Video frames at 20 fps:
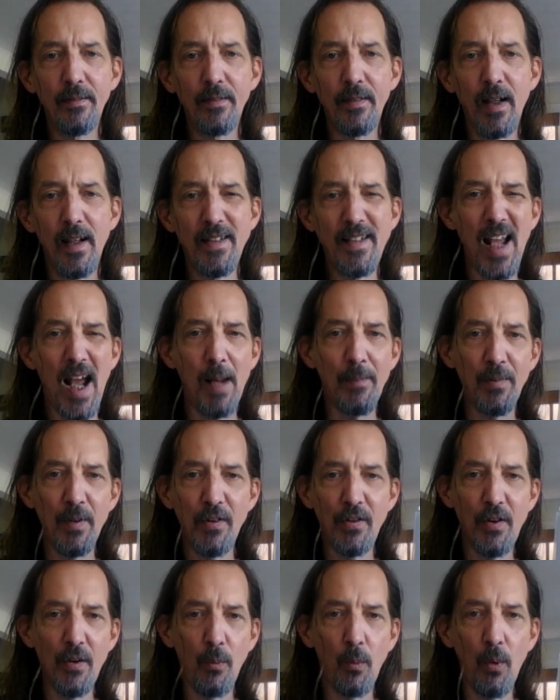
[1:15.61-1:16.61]
adapted
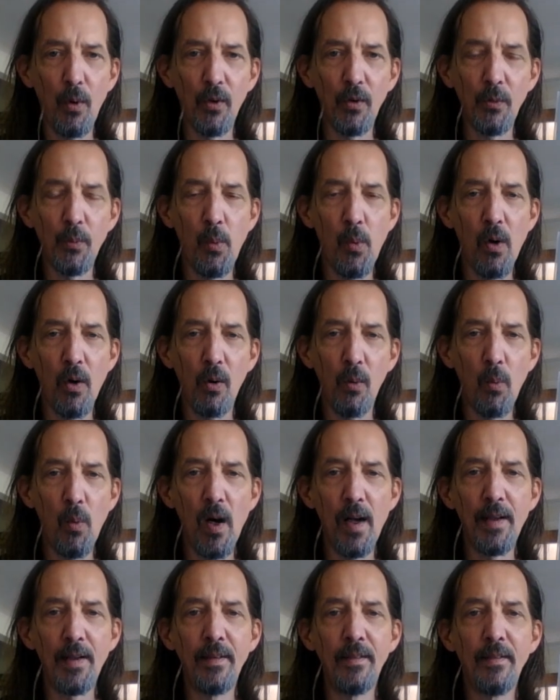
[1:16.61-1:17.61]
to World War
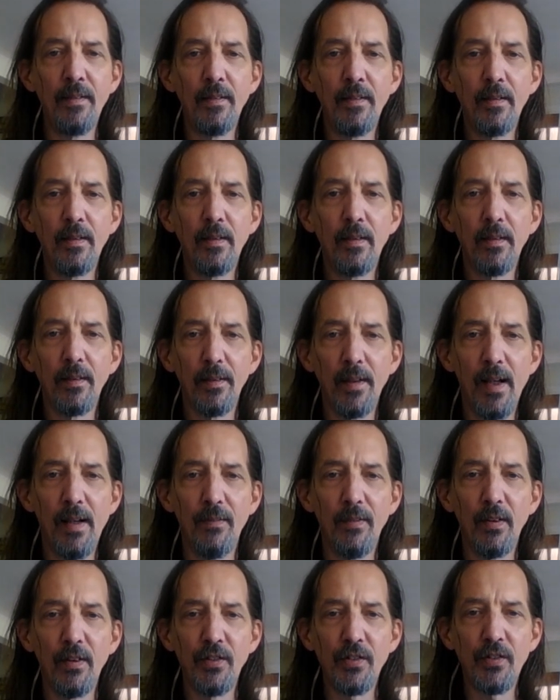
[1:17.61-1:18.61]
One
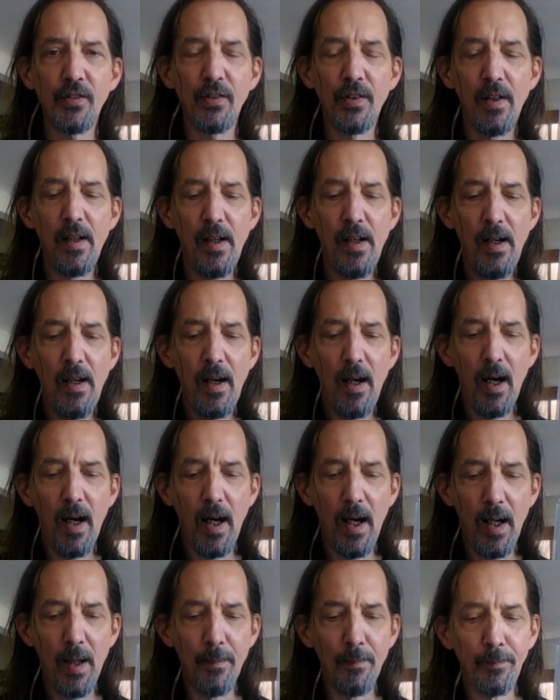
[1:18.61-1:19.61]
levels
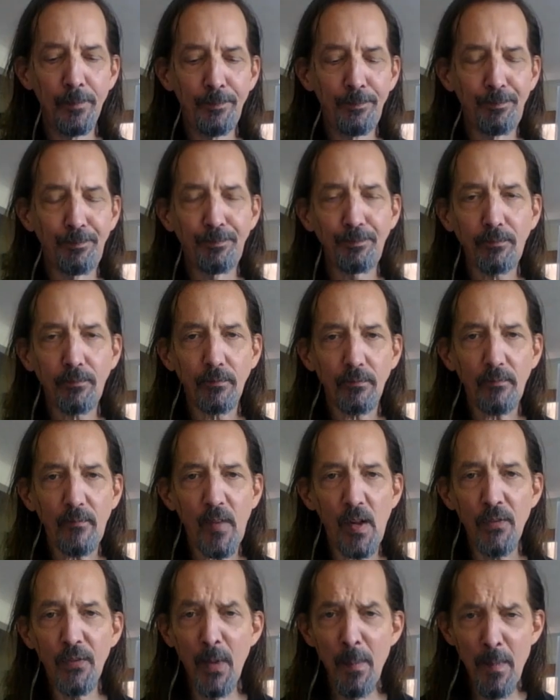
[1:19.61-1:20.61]

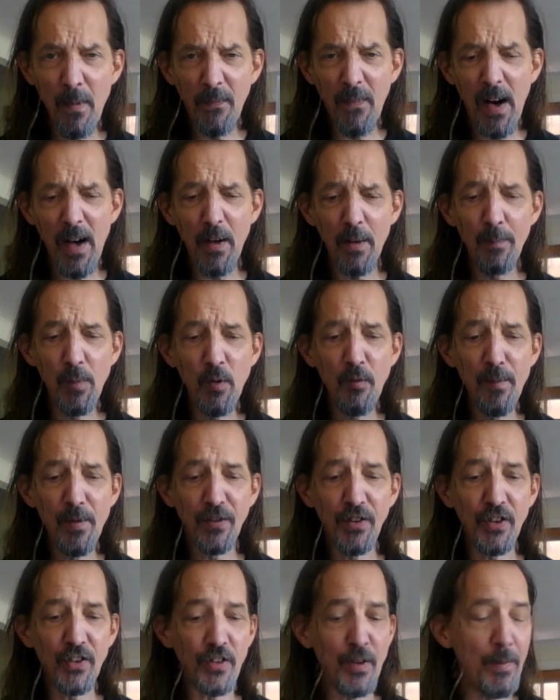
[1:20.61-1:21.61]
from the Fire and Movement
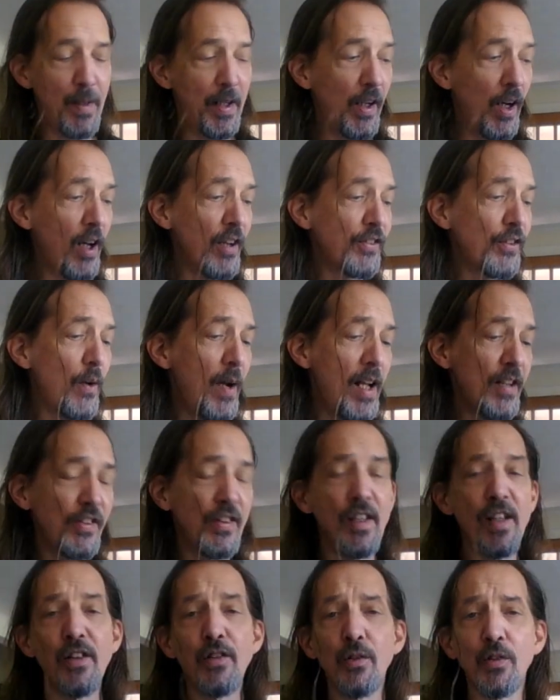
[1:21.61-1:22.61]
system. And it also has an
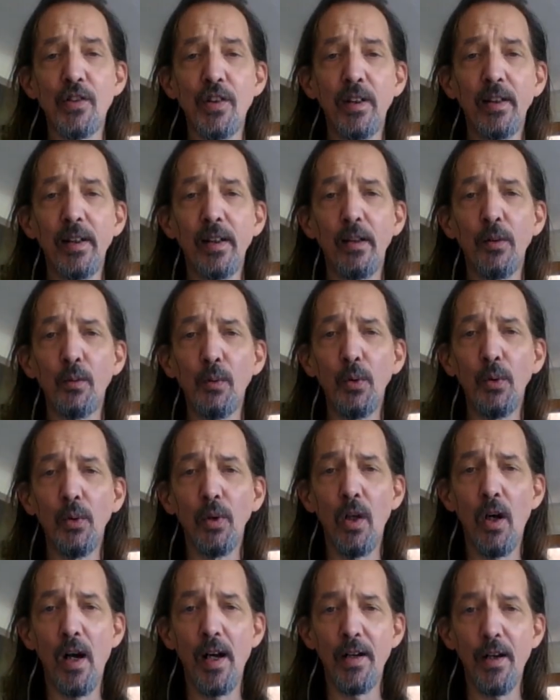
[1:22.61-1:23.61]
interesting little
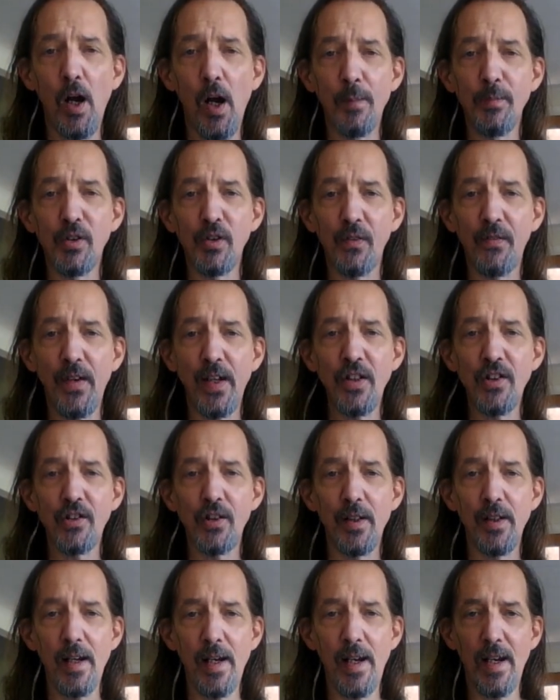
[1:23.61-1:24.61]
rule on
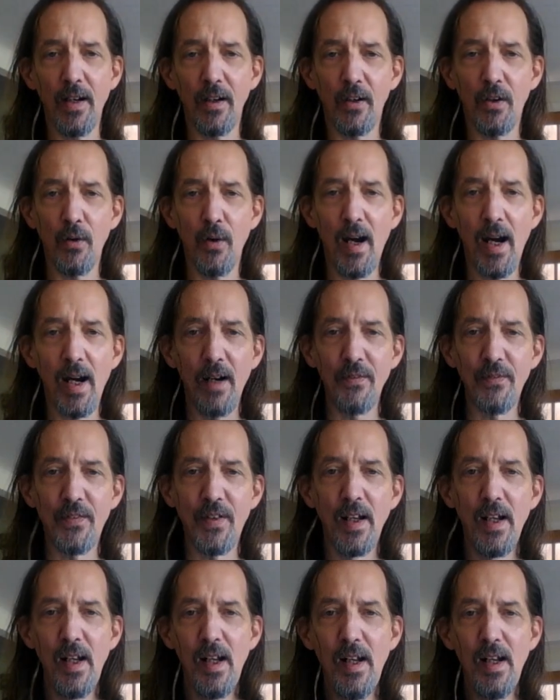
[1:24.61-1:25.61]
observation aircraft
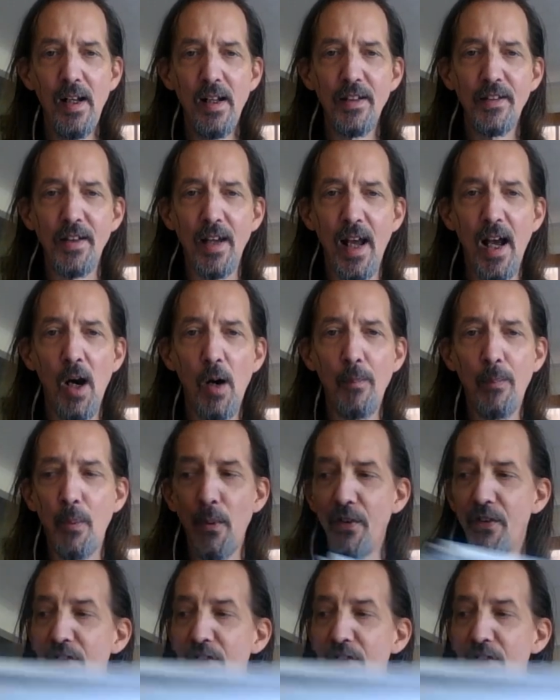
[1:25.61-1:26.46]
to help with